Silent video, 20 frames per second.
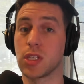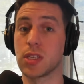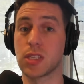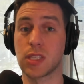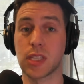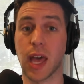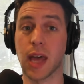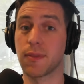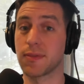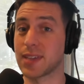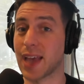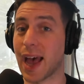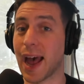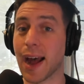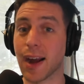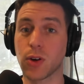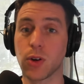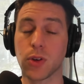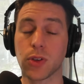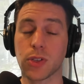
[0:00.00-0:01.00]
instead of
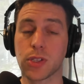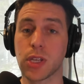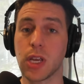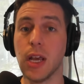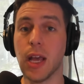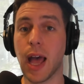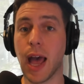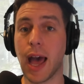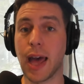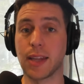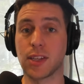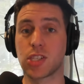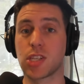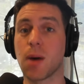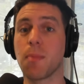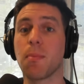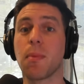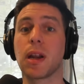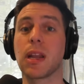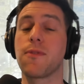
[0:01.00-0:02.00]
tackles, and
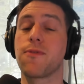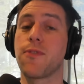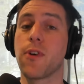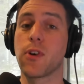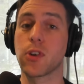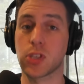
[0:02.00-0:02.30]
somebody